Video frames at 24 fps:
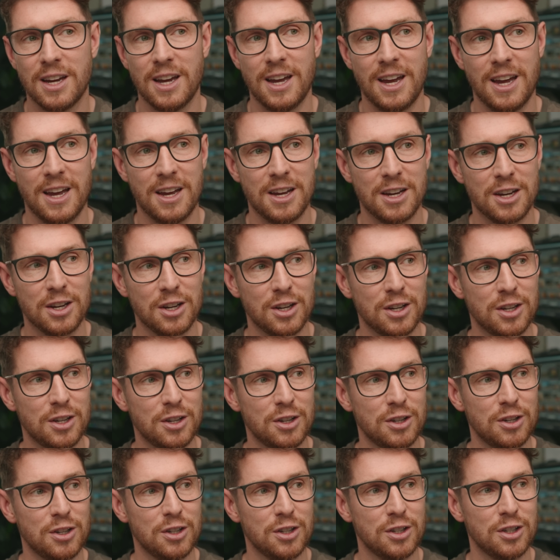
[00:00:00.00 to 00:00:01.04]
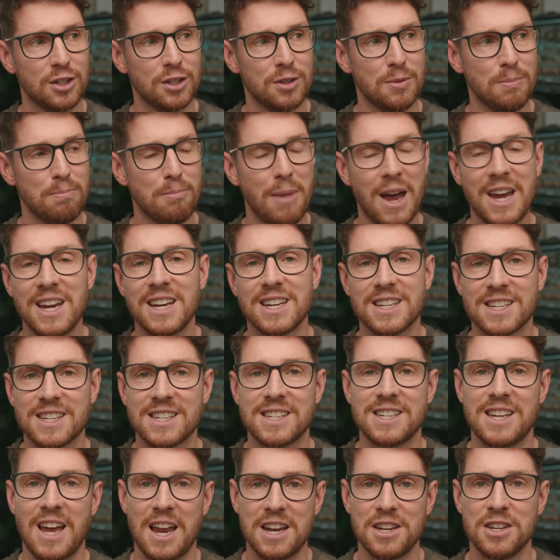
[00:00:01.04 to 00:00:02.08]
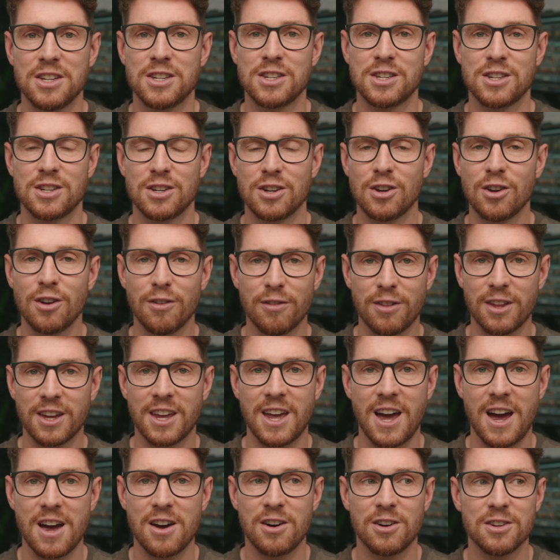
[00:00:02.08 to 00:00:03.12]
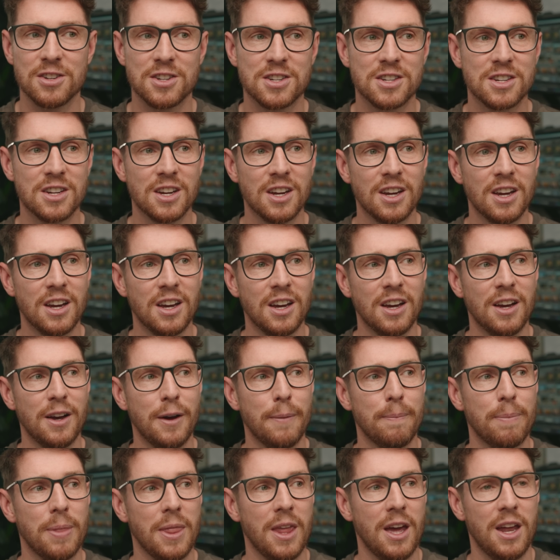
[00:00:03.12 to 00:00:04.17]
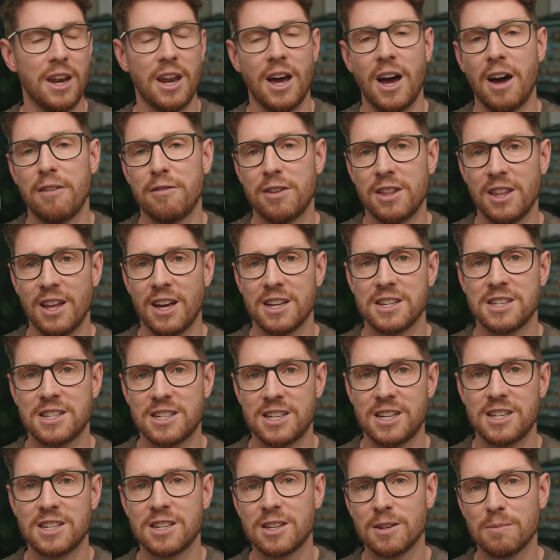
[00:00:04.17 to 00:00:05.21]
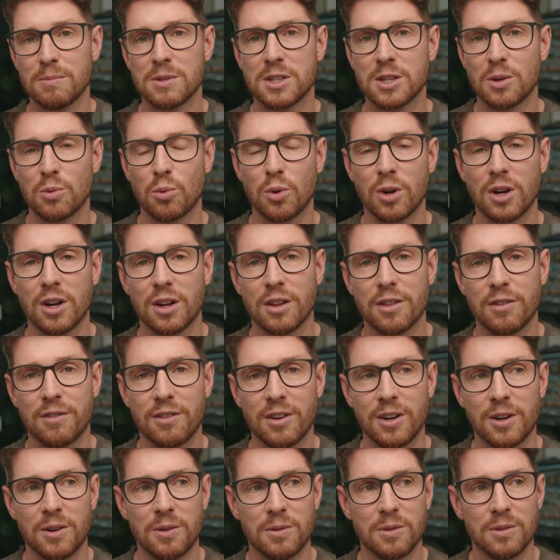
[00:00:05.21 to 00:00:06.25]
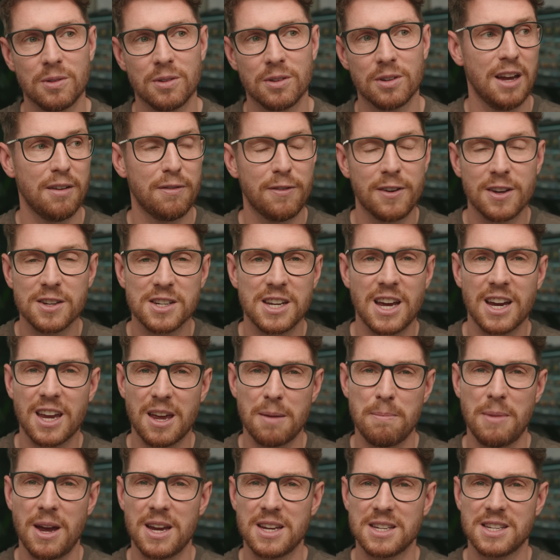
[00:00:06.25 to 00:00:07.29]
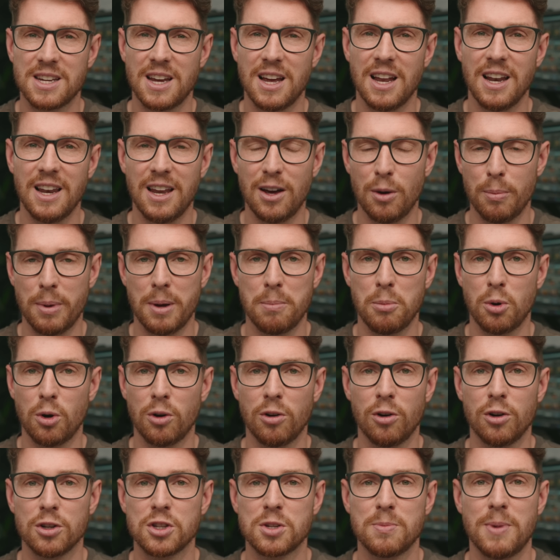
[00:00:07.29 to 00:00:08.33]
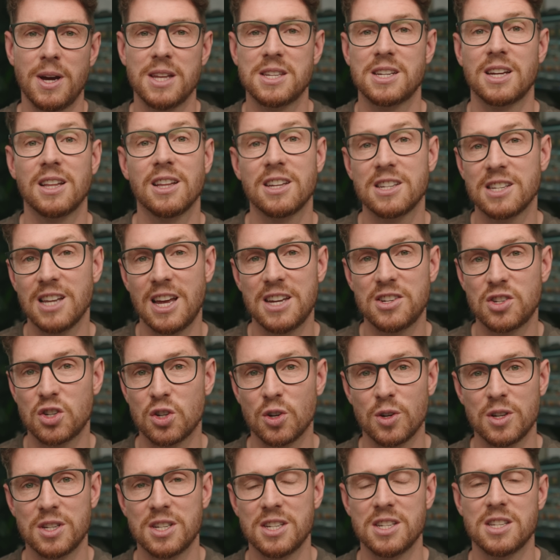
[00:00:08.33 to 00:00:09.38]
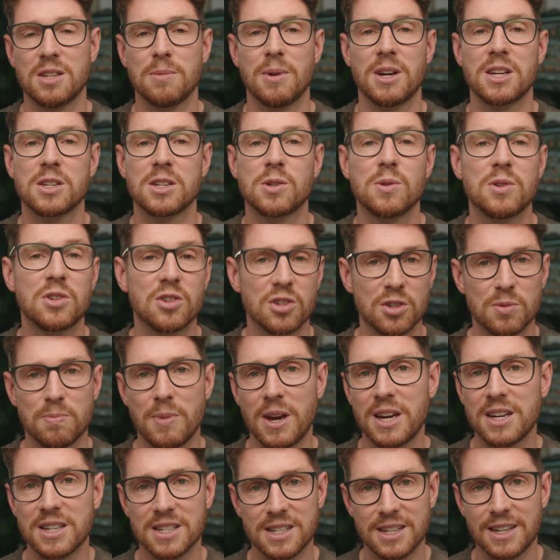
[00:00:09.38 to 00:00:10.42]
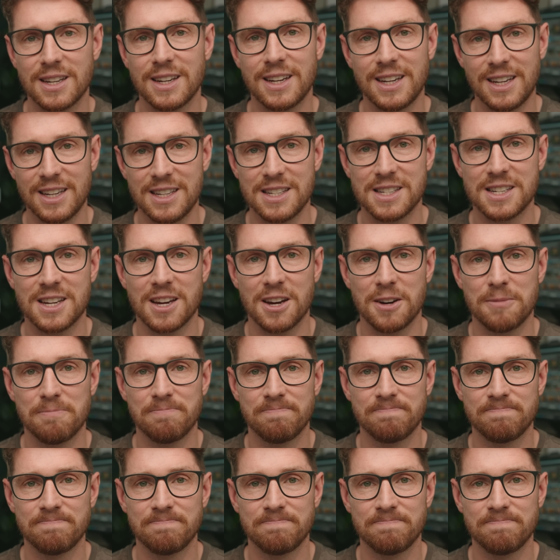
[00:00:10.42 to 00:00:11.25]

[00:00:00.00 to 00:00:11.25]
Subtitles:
It makes sense of the chaos, and having that system to work through, it feels like it makes it a little bit more automatic. There's less choices to make, so it just makes it easier.